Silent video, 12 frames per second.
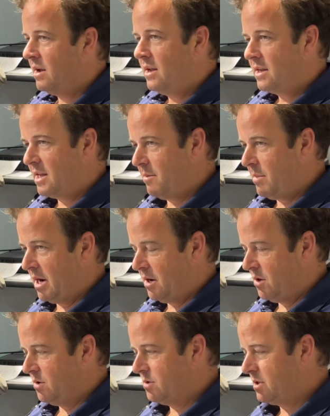get my
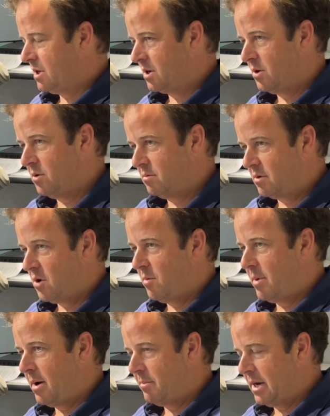news, and then go
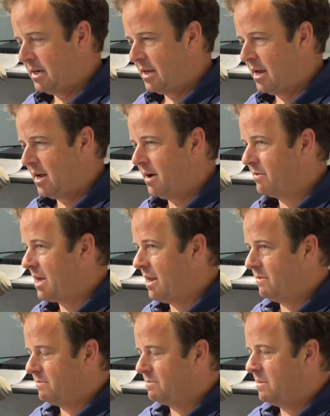about my day. I've kind
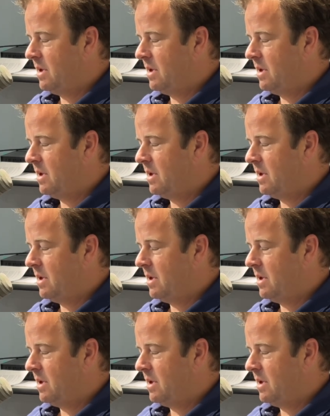of